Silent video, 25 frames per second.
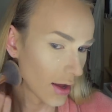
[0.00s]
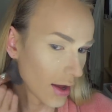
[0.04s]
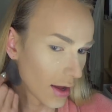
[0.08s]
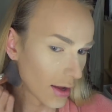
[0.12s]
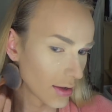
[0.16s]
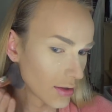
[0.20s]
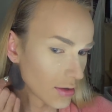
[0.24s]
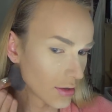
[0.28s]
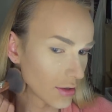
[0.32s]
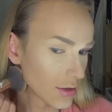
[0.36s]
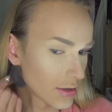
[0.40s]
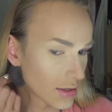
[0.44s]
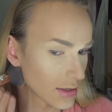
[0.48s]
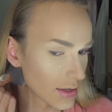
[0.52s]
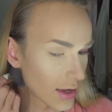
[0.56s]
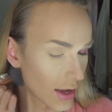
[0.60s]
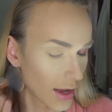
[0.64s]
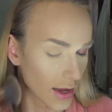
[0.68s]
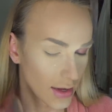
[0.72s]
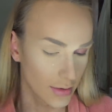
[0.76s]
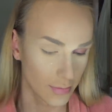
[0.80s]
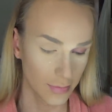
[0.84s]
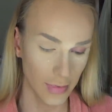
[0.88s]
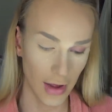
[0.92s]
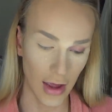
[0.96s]
and just
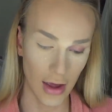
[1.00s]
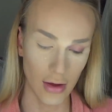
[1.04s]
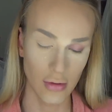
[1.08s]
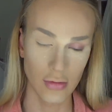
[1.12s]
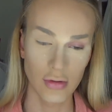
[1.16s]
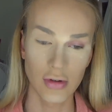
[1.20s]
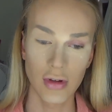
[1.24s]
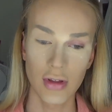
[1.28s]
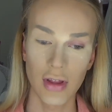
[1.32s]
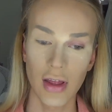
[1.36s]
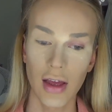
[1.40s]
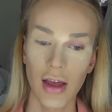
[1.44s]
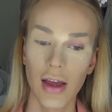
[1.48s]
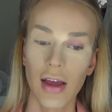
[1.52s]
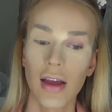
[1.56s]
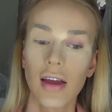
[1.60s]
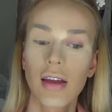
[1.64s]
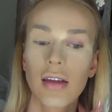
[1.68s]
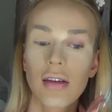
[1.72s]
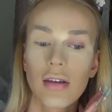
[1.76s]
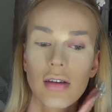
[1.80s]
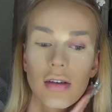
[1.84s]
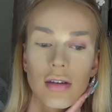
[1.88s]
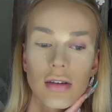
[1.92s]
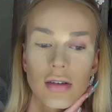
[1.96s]
add powder there,
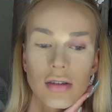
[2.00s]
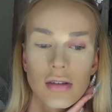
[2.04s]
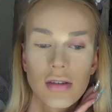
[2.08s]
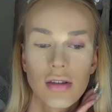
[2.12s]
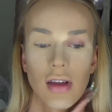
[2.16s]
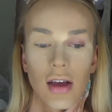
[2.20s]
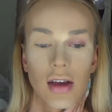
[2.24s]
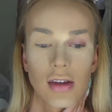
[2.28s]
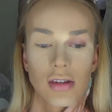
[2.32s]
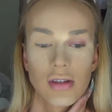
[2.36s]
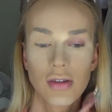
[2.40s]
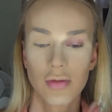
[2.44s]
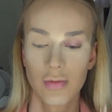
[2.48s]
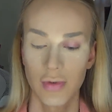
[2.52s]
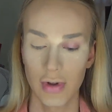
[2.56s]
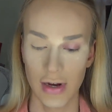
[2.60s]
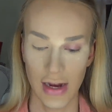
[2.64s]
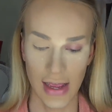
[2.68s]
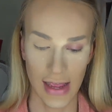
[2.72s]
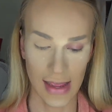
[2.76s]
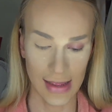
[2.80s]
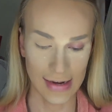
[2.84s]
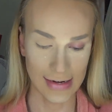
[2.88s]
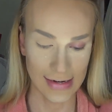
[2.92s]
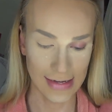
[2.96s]
because I don't
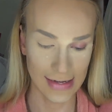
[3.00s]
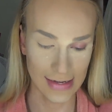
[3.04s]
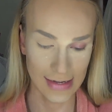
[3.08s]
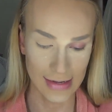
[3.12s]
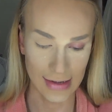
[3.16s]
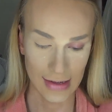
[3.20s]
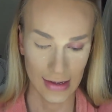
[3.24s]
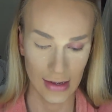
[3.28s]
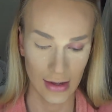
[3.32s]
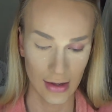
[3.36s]
want any